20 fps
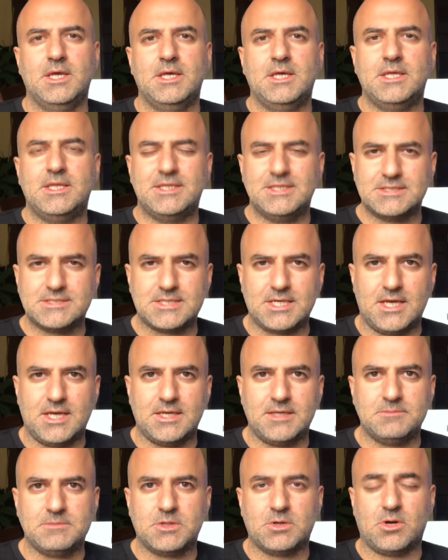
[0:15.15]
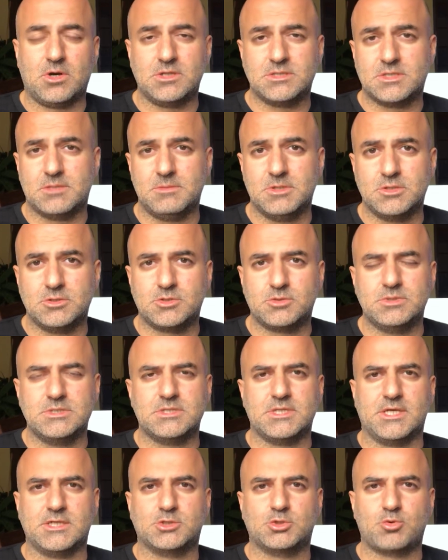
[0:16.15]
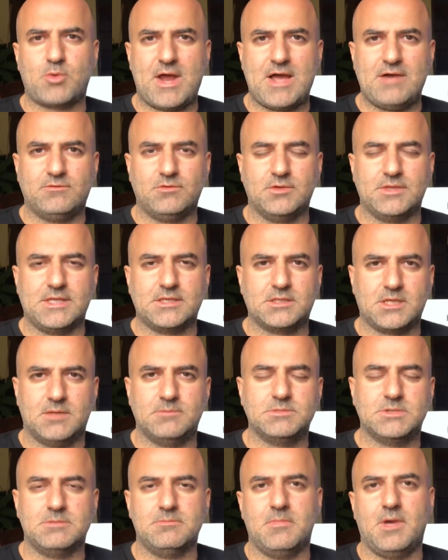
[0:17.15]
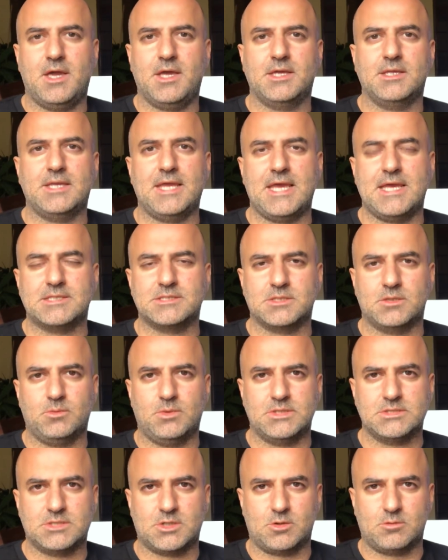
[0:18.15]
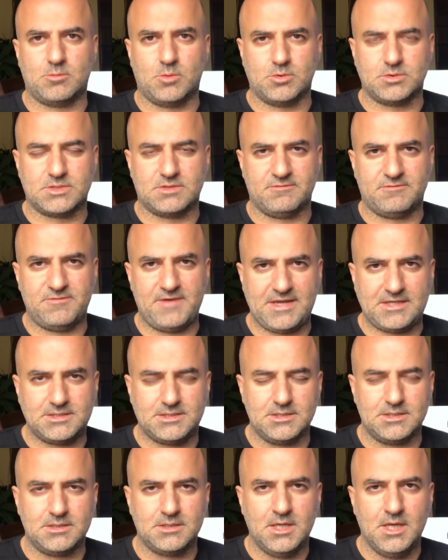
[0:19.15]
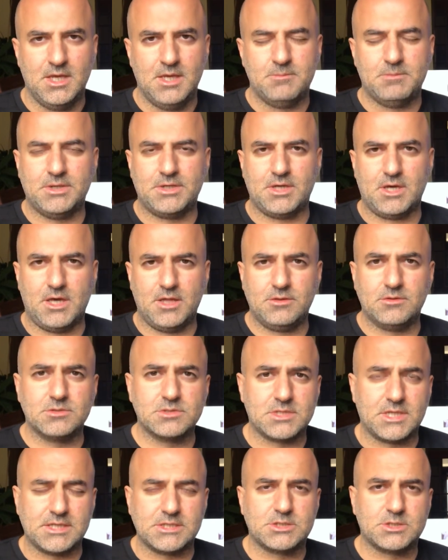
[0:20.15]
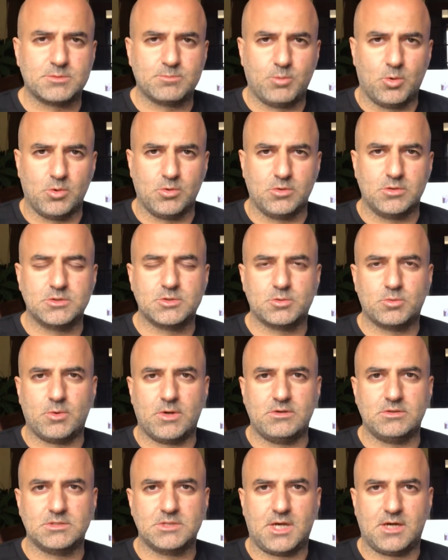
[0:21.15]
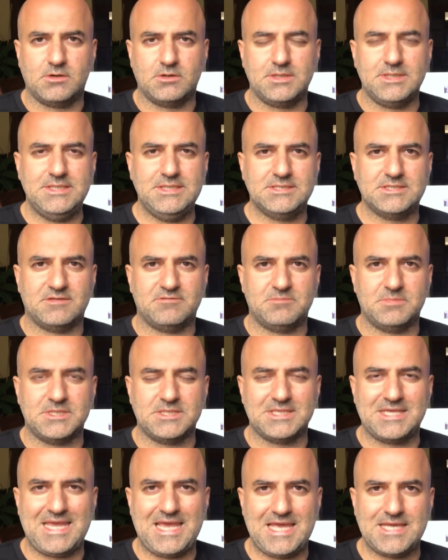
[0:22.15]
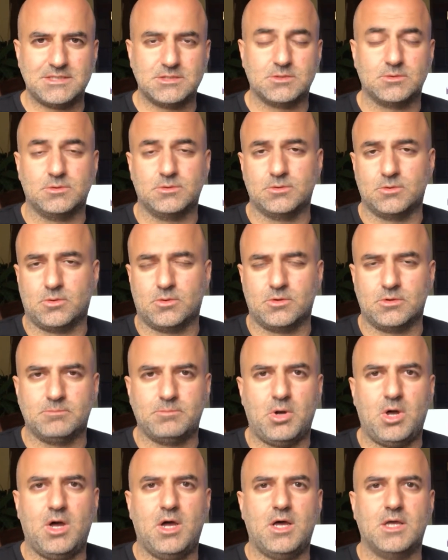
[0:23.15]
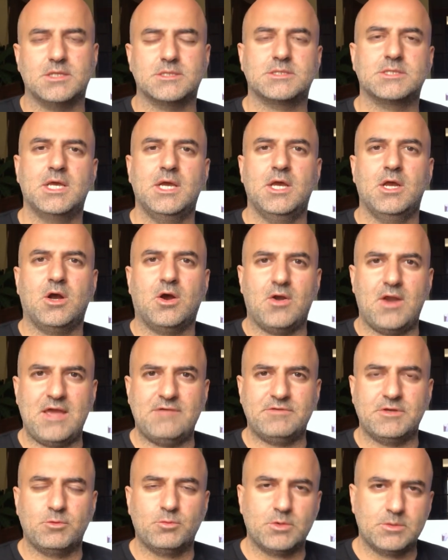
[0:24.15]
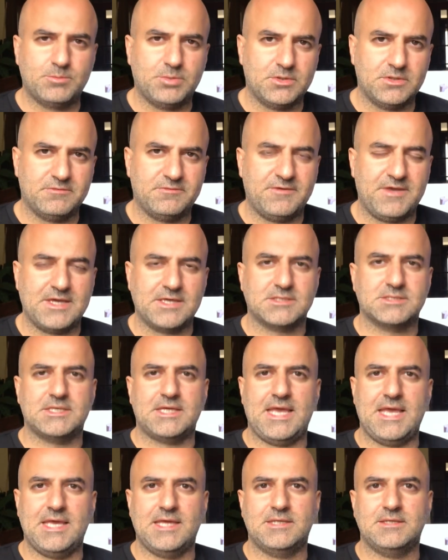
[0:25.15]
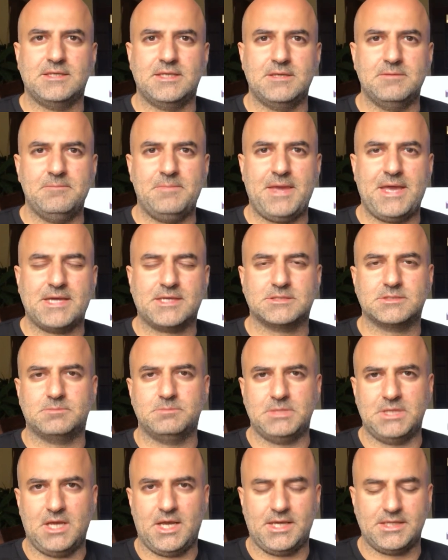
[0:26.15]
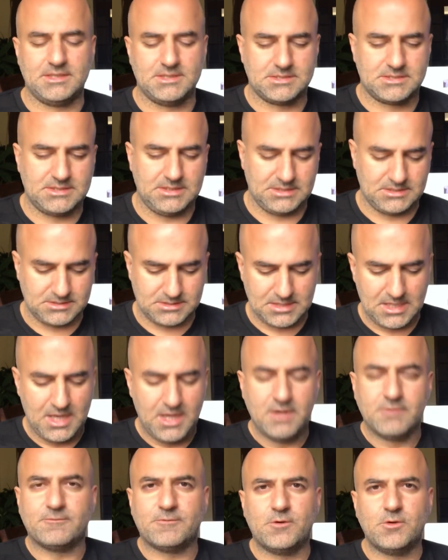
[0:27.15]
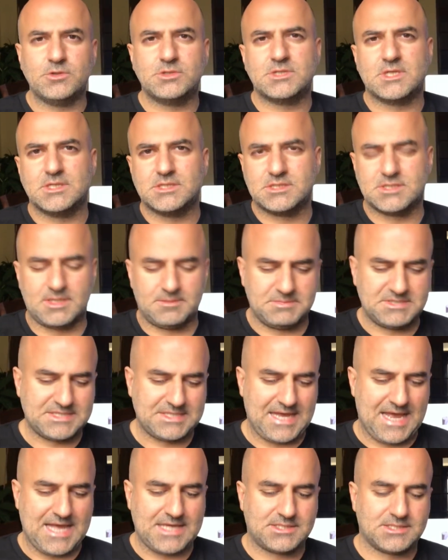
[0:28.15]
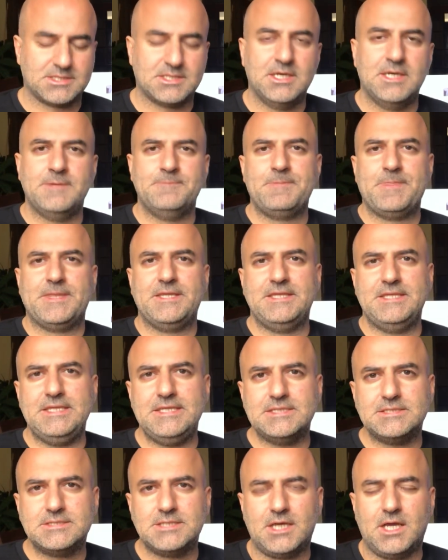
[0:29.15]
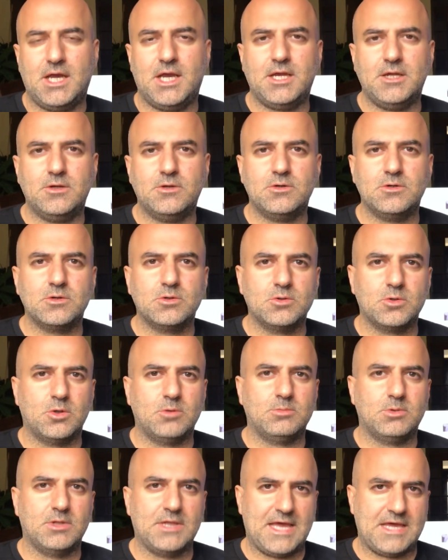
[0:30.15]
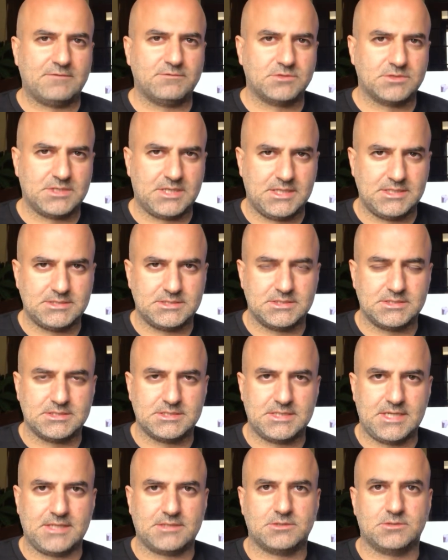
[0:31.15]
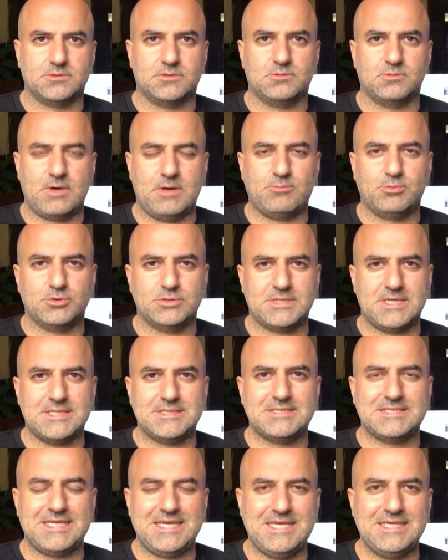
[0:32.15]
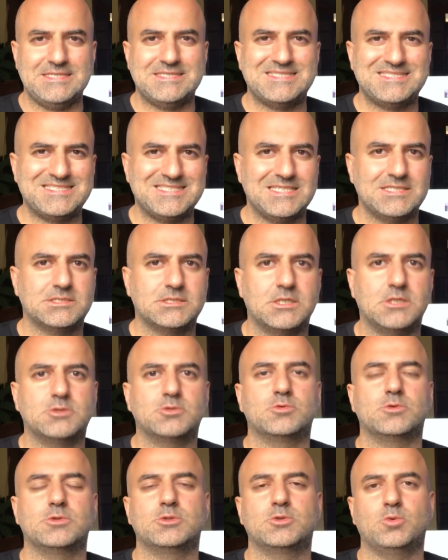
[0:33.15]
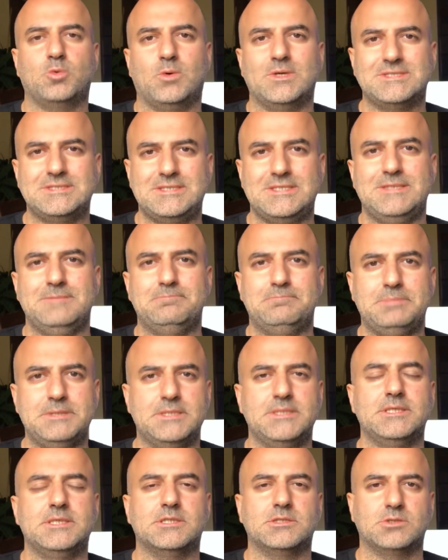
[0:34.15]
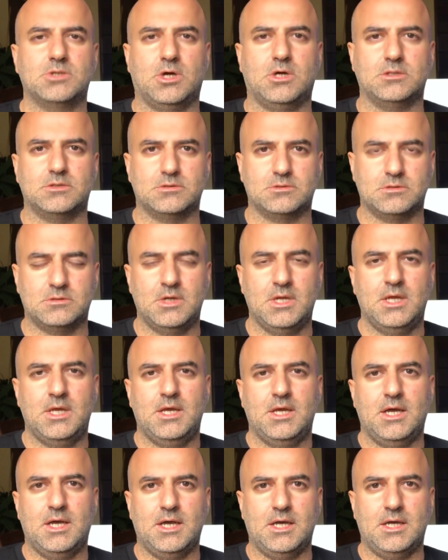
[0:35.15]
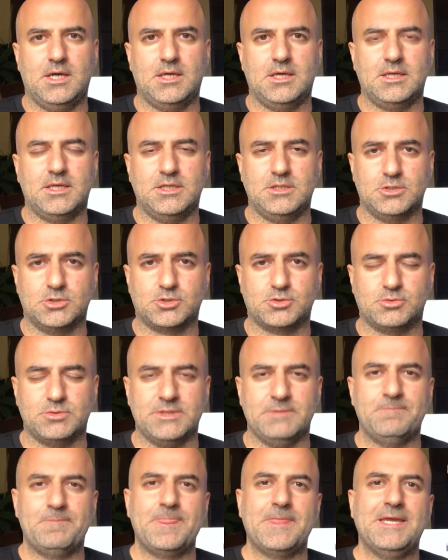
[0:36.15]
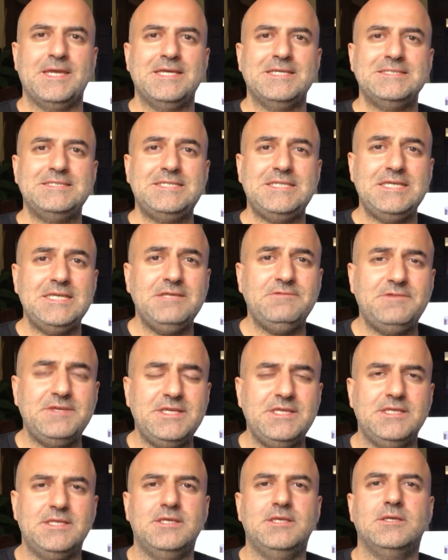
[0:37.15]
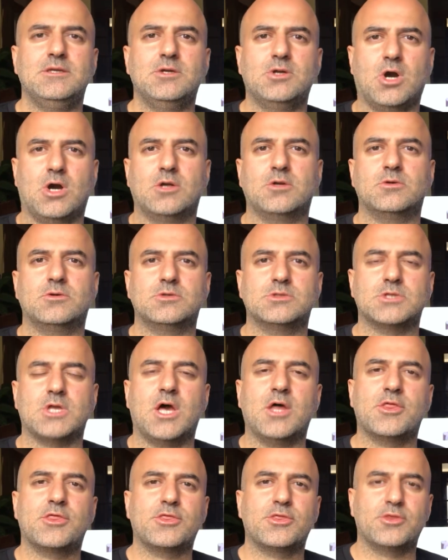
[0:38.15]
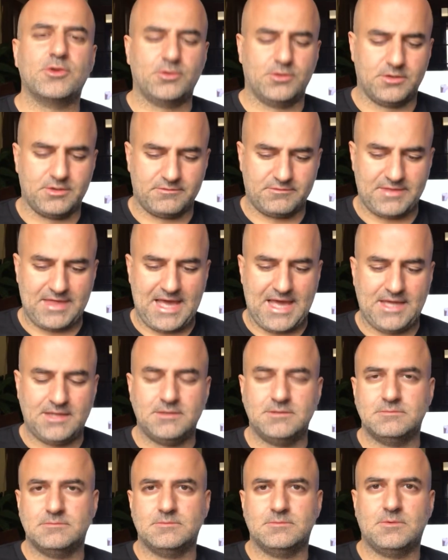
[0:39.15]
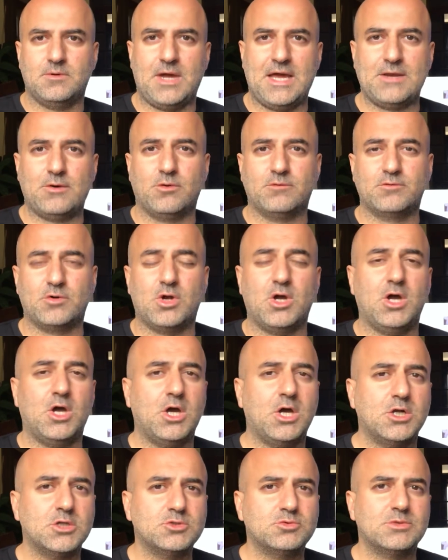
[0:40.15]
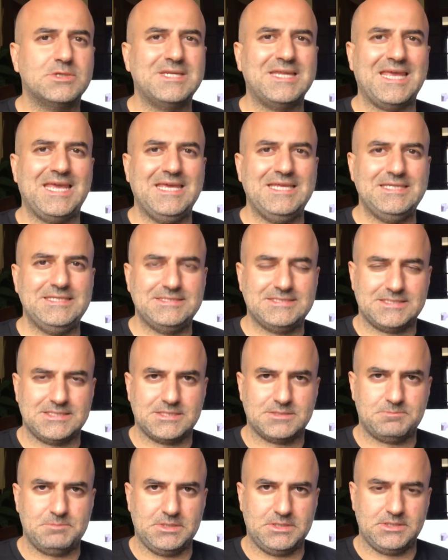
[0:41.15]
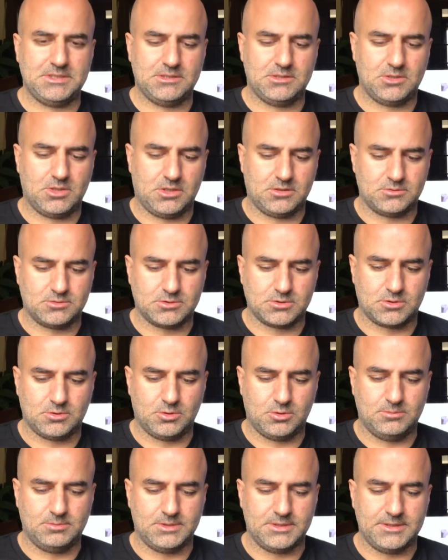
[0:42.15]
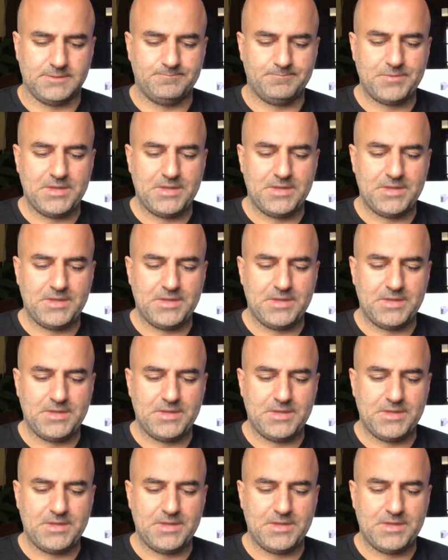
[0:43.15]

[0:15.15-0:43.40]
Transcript: This time, there are some industries like travel that come to mind as the ones that are most affected, but others like sports, where entire leagues have been canceled or paused, are having ripple effects and impacts behind the scenes. First, some stats. The entire global advertising sector represents a $620 billion uh, industry. TV garners a third of that at over $186 billion globally.